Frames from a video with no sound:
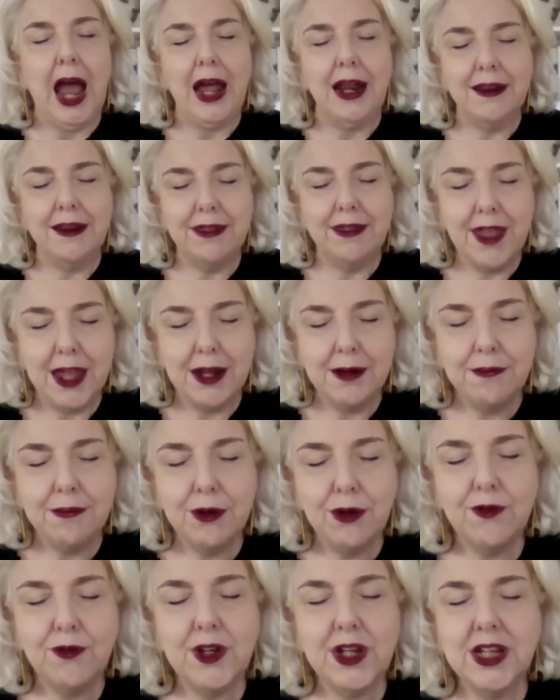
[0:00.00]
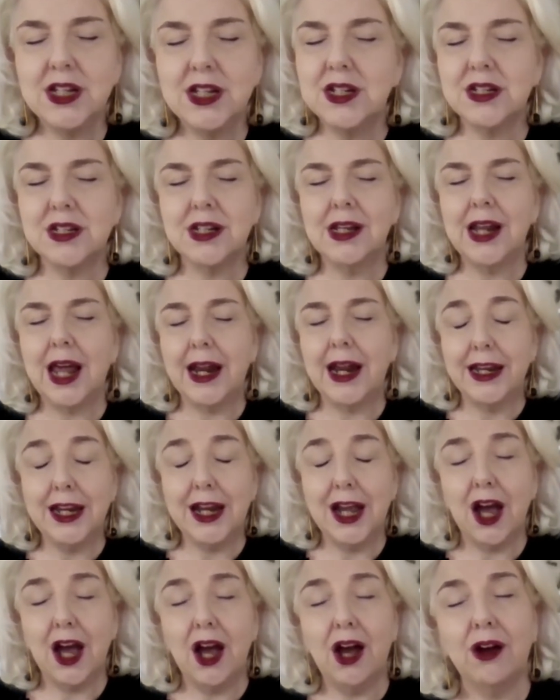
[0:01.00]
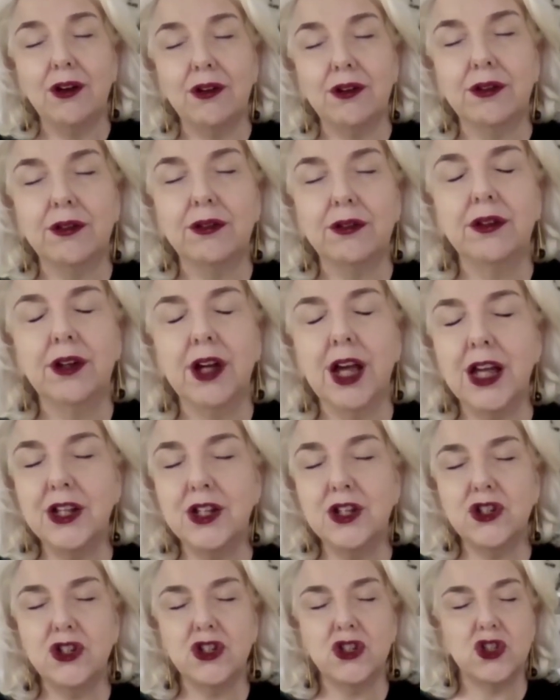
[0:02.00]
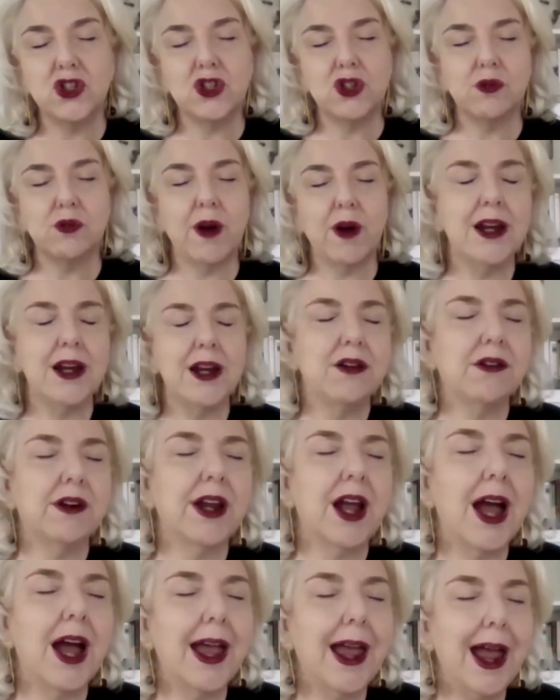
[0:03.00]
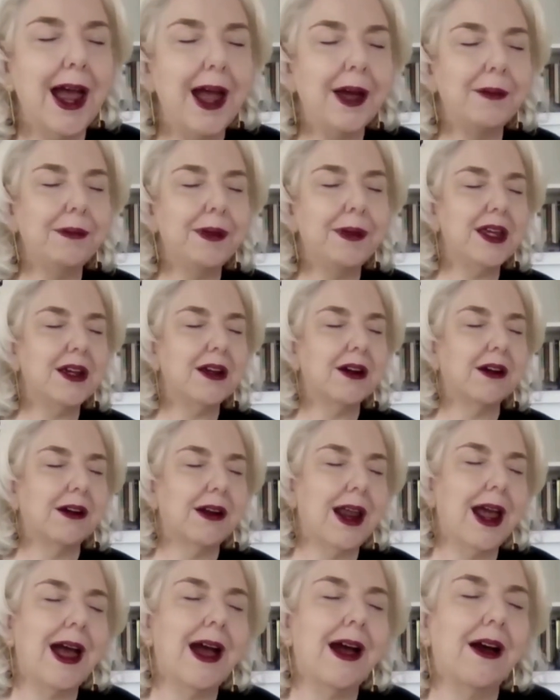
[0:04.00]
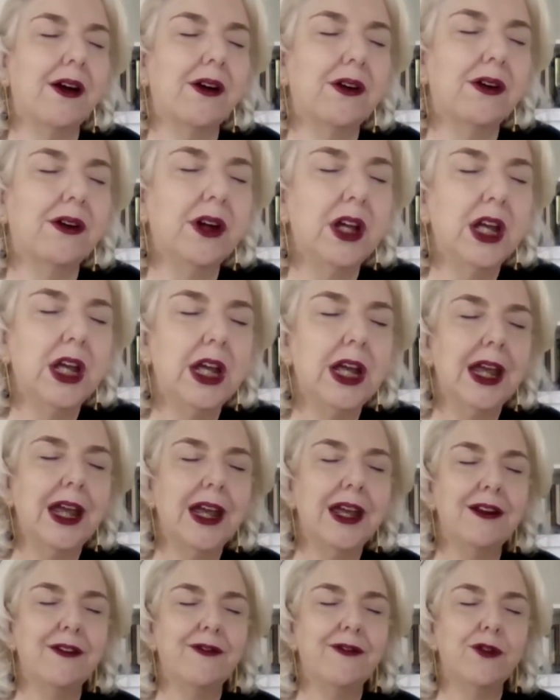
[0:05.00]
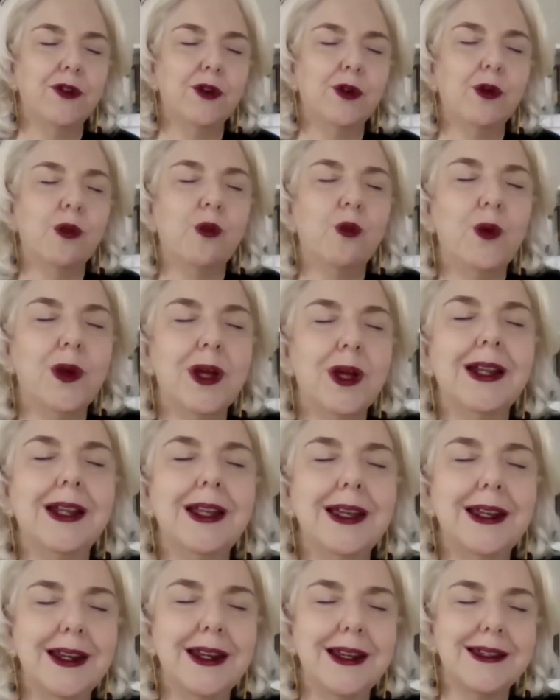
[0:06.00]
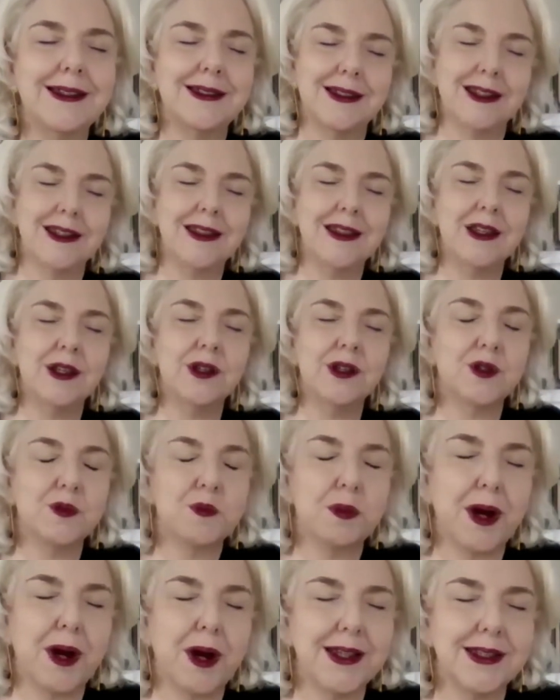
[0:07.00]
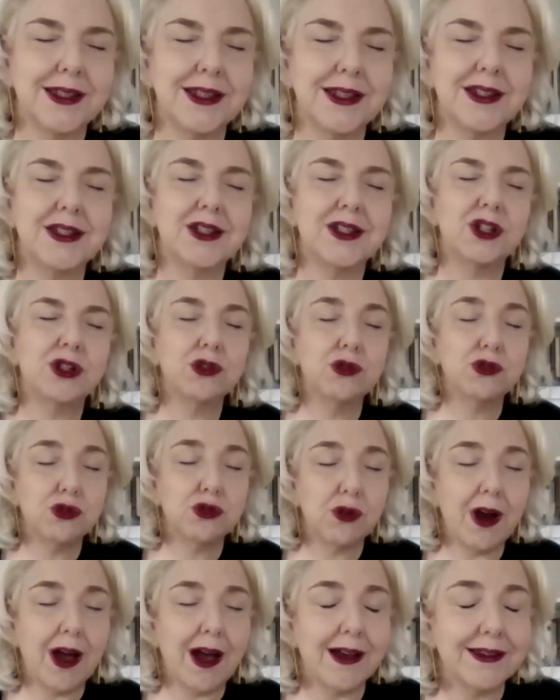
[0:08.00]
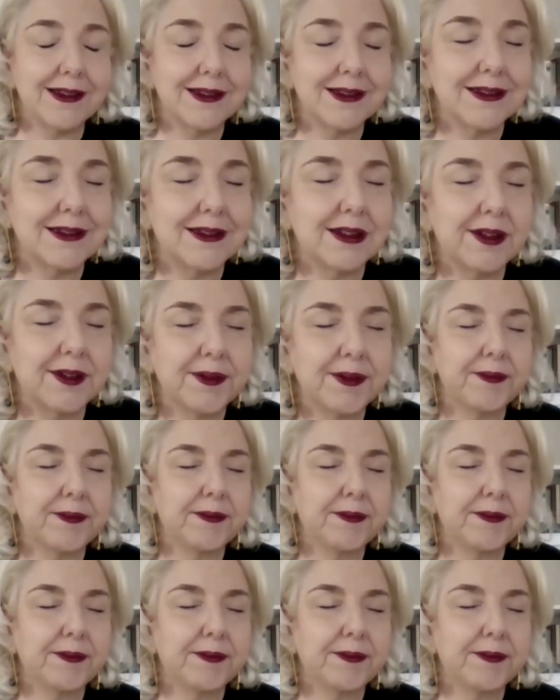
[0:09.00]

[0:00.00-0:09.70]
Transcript: and then moving into letting go and just surrendering i am here now in a full willingness in this presence to trust,